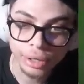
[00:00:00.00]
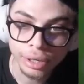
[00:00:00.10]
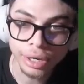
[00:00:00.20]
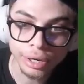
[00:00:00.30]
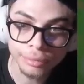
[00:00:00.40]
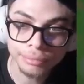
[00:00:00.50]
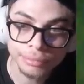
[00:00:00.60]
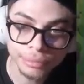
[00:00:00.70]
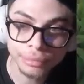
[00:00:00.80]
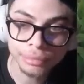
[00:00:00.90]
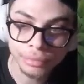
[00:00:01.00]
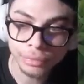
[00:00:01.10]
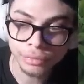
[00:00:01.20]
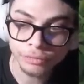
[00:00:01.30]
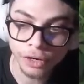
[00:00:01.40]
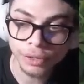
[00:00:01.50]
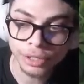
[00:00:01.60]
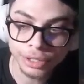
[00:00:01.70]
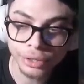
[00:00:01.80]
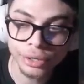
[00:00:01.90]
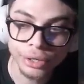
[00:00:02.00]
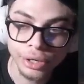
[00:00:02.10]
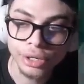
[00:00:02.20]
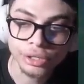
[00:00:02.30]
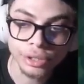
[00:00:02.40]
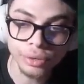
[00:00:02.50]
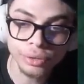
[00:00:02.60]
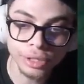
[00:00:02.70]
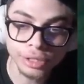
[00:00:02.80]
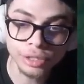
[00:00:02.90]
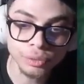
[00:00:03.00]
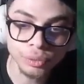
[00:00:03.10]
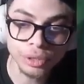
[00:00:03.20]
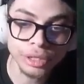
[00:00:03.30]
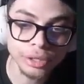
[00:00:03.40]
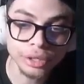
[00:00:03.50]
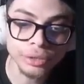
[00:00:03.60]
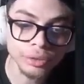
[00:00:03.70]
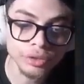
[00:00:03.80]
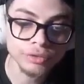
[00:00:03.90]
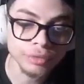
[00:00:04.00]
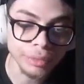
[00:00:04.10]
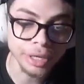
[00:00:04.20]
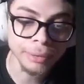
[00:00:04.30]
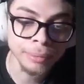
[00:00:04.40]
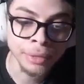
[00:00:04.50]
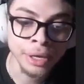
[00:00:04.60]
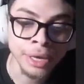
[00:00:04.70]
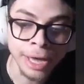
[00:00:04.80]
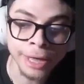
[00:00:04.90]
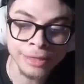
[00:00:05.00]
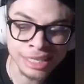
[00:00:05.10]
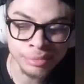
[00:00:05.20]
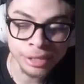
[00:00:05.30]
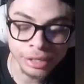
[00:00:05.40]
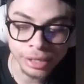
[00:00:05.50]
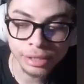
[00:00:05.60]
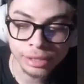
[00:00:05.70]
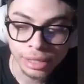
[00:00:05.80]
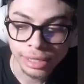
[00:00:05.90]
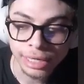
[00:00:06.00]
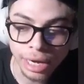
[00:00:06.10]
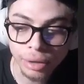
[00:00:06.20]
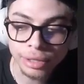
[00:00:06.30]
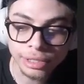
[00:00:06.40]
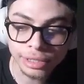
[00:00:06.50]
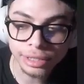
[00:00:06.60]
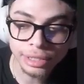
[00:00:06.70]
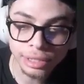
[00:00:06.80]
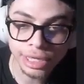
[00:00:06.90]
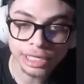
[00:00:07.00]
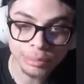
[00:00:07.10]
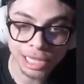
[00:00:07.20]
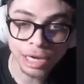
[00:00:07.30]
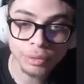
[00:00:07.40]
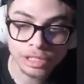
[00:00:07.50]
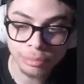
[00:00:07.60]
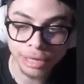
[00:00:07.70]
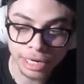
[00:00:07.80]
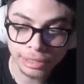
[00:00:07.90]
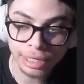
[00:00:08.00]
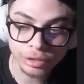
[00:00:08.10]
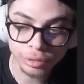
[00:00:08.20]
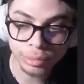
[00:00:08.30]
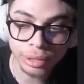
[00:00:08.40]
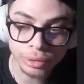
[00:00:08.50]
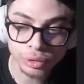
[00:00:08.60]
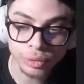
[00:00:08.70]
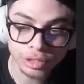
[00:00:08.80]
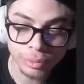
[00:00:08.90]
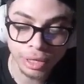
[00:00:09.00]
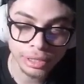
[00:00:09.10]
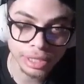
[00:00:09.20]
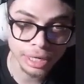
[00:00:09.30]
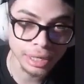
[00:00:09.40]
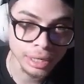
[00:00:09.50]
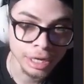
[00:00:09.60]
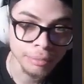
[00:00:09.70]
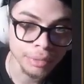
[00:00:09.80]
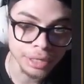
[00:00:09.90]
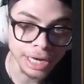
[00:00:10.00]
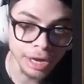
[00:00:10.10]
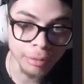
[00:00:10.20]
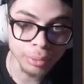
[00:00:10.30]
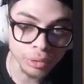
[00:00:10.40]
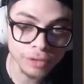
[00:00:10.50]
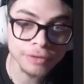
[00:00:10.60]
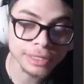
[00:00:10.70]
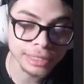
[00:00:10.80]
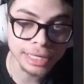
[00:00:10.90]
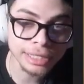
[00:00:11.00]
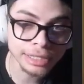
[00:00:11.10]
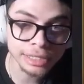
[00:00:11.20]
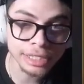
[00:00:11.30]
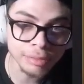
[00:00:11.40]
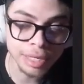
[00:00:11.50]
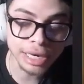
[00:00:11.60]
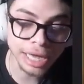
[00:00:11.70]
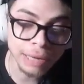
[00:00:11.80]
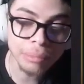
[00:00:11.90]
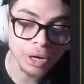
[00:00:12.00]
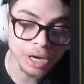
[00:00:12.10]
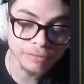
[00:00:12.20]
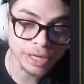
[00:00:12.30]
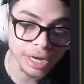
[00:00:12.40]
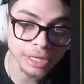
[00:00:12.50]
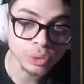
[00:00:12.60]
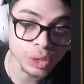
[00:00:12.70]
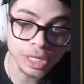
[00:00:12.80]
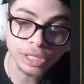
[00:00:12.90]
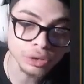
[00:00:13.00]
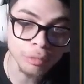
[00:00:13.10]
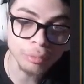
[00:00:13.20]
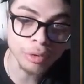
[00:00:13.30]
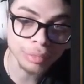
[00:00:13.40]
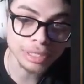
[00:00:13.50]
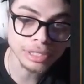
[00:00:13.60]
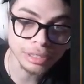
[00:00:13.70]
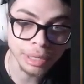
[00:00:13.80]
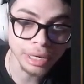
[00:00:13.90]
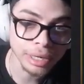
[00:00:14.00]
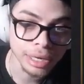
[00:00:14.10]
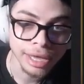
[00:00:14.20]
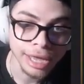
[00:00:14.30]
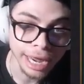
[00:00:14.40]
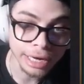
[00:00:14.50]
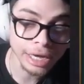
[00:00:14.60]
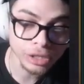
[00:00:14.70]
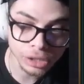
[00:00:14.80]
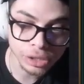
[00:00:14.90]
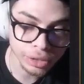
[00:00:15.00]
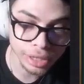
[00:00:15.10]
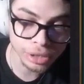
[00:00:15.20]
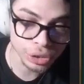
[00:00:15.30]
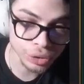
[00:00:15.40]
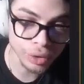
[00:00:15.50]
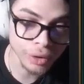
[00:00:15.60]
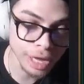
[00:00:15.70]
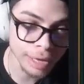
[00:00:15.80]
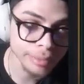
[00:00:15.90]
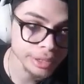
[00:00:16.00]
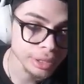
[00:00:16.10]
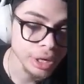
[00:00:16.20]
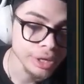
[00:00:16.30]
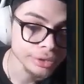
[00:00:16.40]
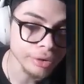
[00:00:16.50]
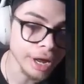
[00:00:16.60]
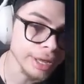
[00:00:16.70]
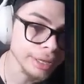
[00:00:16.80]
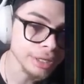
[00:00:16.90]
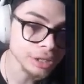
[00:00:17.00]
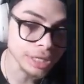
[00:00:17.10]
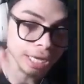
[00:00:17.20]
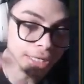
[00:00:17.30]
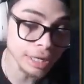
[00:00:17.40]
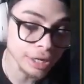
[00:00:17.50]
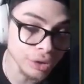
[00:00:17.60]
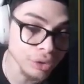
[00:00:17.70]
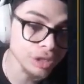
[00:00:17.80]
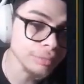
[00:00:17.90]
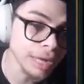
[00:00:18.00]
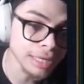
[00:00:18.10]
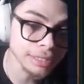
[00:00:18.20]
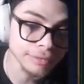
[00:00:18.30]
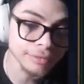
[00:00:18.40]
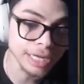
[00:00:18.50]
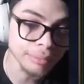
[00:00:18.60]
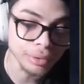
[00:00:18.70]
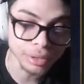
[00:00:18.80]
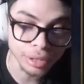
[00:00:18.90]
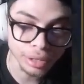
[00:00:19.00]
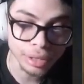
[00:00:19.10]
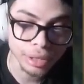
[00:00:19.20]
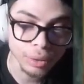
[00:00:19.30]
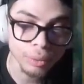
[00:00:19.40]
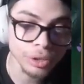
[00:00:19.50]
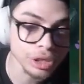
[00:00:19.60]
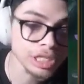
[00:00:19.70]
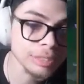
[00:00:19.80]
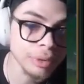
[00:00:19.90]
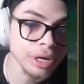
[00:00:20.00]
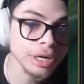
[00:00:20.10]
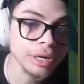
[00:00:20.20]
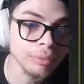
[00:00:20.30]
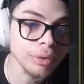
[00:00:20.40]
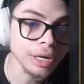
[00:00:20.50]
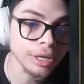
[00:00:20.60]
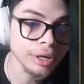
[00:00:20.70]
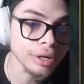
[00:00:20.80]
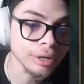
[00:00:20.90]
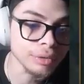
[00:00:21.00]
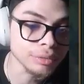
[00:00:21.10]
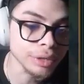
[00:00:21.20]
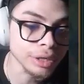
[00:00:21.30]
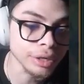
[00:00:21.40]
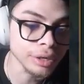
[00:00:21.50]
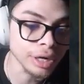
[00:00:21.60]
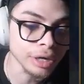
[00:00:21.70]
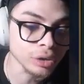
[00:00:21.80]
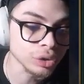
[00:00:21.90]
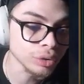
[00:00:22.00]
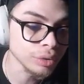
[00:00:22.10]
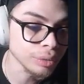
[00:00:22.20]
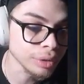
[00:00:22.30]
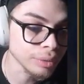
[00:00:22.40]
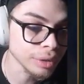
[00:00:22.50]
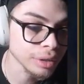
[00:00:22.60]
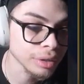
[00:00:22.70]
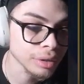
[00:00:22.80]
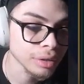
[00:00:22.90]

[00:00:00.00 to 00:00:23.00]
Varus here. So this is really good news for me, and that's because now Lee Sin, his plan was to pack down towards bot side, but now both of his lanes, his mid and bot, have died, so he has no more plays to make. And I just took his jungle camps, so I just gained a huge, massive tempo lead. We just spotted him right here. He was right here. I'll show you really quick.